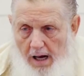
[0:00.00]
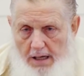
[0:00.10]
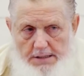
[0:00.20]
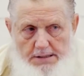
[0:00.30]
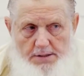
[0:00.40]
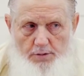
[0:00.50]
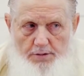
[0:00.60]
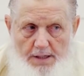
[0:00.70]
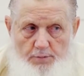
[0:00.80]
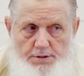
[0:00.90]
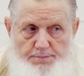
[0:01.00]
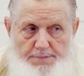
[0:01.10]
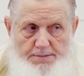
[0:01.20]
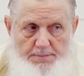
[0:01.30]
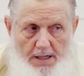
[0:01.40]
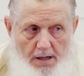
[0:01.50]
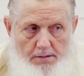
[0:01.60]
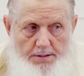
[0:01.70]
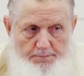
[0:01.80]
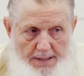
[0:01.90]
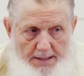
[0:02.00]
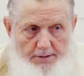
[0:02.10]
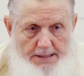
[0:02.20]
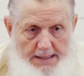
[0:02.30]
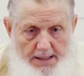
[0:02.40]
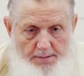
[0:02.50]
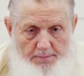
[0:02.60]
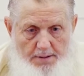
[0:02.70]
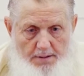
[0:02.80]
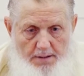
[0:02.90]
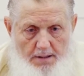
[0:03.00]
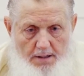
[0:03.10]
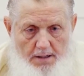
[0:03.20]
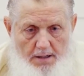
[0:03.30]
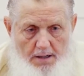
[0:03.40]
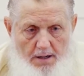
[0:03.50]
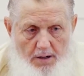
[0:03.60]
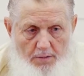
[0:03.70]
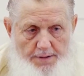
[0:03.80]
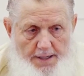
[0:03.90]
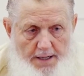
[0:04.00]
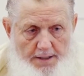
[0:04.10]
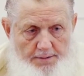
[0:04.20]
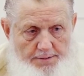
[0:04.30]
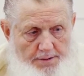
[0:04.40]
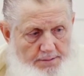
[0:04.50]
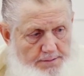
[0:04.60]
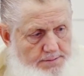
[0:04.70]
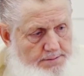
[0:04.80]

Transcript: I said, no, that was Bismillah Rahman Rahim. Oh, then I don't know.